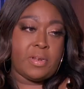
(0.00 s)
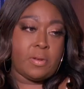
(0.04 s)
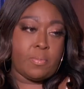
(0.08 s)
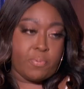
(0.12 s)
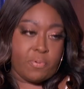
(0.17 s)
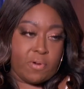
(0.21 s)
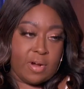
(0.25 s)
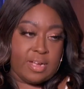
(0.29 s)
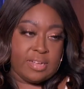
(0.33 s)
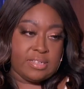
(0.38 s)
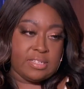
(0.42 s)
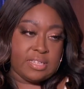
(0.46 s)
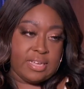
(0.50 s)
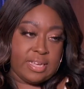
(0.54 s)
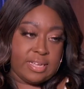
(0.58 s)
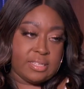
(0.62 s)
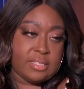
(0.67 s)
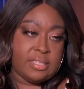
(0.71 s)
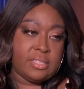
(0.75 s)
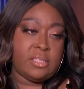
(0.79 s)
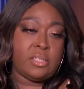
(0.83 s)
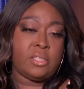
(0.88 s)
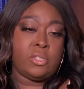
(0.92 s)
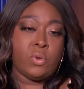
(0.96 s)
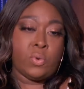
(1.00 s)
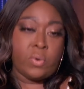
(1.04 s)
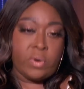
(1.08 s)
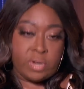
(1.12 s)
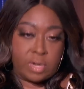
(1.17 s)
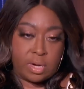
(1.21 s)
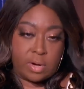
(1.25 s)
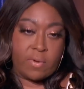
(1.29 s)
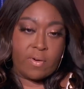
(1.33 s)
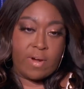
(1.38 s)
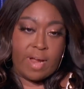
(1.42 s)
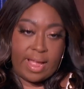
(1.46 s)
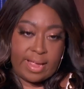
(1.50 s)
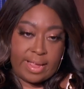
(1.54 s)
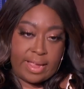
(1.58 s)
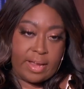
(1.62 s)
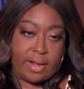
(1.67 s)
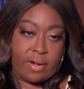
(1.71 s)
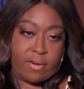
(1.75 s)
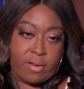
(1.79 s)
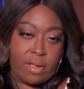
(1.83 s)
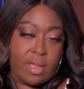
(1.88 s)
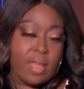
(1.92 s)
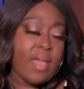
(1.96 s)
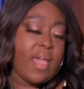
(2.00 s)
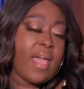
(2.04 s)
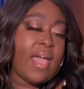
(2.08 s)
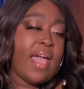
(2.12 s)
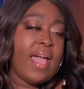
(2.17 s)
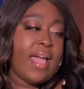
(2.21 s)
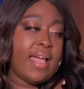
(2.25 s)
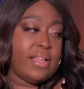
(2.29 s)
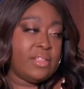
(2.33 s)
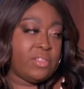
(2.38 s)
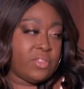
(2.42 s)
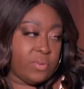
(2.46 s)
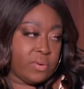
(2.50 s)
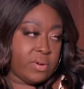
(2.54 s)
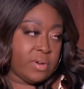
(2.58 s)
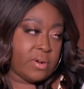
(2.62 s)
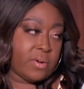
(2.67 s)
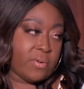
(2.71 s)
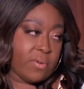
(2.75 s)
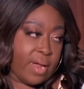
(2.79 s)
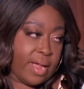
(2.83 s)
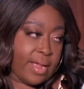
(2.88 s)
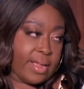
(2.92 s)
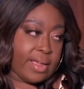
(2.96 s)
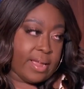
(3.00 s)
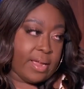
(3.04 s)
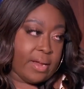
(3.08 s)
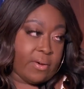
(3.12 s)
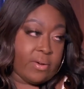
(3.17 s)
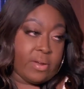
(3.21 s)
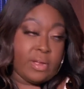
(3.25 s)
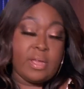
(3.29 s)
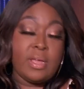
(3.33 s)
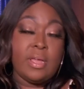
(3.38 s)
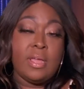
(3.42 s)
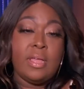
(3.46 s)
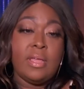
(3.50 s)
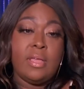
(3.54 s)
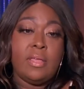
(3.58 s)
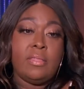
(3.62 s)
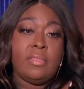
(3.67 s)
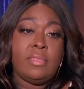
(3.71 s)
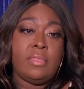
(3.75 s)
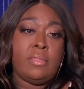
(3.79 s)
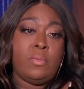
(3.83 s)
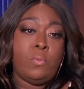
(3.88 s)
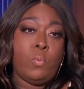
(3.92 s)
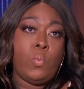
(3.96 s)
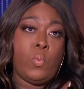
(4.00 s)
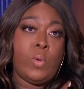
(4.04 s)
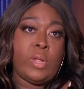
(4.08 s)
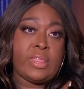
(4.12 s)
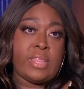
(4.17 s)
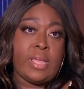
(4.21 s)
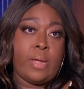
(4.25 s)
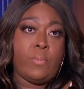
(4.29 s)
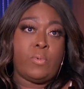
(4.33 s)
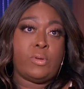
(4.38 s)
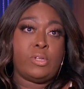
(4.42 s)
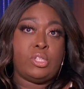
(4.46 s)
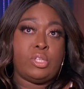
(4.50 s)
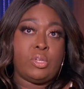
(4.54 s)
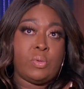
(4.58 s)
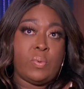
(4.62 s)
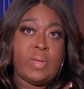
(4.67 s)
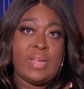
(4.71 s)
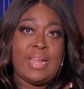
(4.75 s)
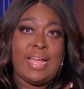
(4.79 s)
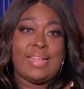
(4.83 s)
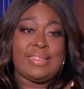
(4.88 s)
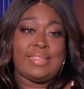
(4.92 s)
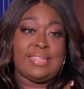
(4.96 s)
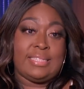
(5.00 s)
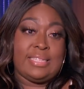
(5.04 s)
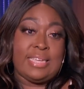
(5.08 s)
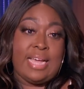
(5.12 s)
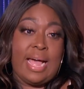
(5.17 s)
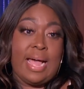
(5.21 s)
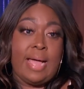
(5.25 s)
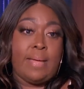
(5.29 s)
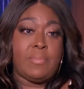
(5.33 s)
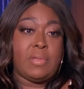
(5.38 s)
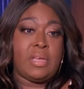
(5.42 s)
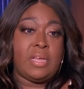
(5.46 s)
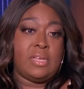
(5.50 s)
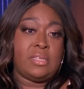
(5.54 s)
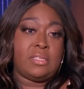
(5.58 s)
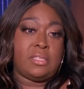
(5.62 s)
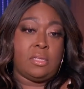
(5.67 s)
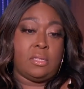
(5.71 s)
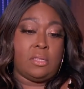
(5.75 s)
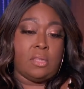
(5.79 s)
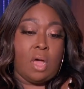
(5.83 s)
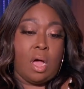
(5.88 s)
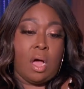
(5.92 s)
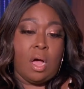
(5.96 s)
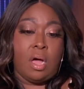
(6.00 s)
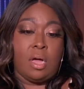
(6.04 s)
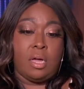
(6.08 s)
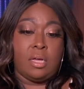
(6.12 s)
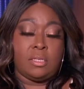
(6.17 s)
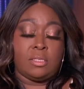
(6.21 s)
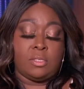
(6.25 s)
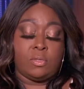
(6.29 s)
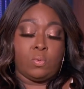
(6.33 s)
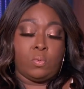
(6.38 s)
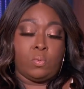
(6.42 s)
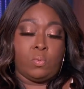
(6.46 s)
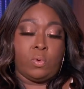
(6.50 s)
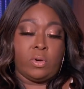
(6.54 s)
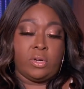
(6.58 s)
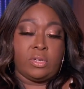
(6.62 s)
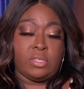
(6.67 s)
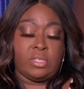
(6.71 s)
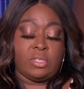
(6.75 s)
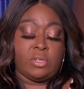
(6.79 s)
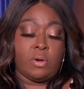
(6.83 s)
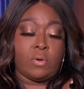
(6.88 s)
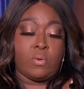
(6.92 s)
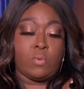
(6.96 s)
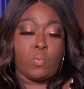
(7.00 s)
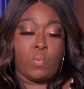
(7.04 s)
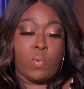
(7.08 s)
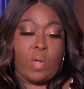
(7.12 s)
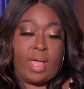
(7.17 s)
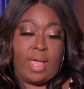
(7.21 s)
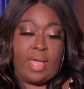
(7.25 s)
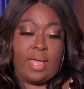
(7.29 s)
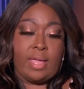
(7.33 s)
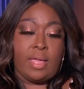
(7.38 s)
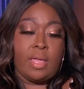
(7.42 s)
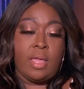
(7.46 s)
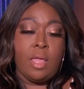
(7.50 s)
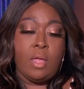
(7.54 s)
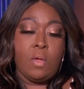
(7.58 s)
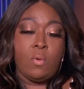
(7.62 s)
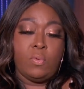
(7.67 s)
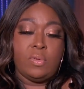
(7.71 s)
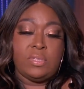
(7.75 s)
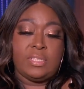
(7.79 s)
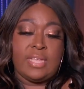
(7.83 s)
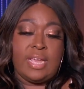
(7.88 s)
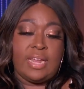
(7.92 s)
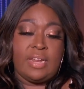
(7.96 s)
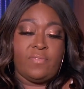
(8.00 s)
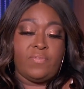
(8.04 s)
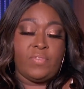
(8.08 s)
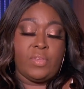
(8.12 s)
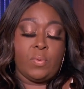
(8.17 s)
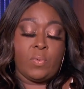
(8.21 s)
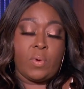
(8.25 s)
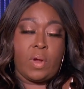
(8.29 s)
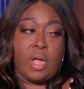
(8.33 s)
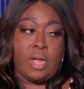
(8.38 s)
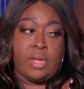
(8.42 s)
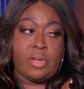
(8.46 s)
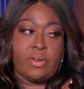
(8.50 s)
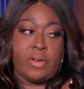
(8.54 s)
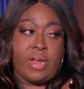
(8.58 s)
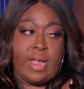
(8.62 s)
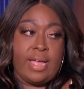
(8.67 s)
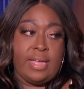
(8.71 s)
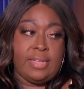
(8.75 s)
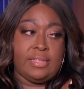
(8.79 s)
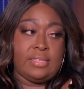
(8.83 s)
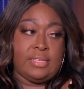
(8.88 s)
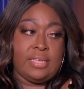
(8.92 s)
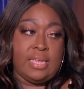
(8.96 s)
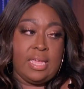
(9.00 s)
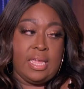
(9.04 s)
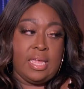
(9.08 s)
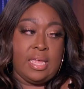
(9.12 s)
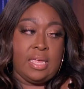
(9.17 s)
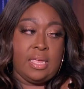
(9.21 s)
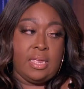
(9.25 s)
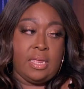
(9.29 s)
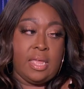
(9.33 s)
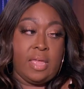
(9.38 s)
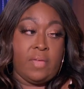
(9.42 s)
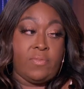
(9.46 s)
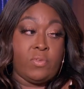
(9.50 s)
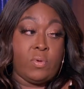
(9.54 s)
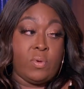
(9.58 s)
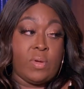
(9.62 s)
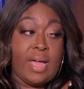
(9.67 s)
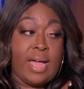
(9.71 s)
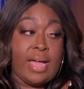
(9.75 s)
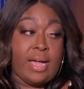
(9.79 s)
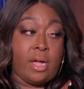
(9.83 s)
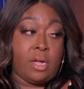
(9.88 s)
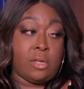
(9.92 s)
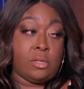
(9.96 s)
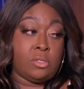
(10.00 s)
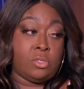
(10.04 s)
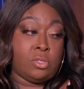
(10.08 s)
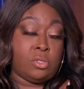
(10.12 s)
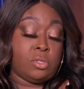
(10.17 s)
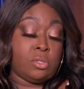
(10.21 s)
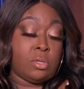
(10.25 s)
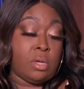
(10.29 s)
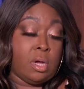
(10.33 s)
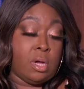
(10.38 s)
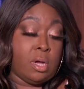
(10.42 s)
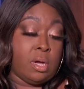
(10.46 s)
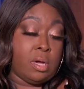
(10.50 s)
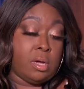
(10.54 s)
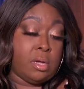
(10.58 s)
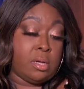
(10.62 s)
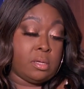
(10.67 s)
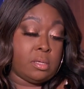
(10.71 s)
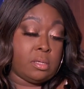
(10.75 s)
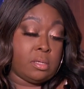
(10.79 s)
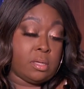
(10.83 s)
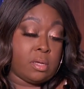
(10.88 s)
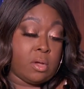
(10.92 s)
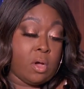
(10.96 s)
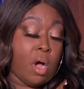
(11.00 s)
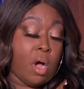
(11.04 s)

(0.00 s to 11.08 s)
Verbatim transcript: up in the projects during the crack era. And during the crack era, what they were doing at the time, because the laws were a certain way, was that if you were under 18, if you got uh,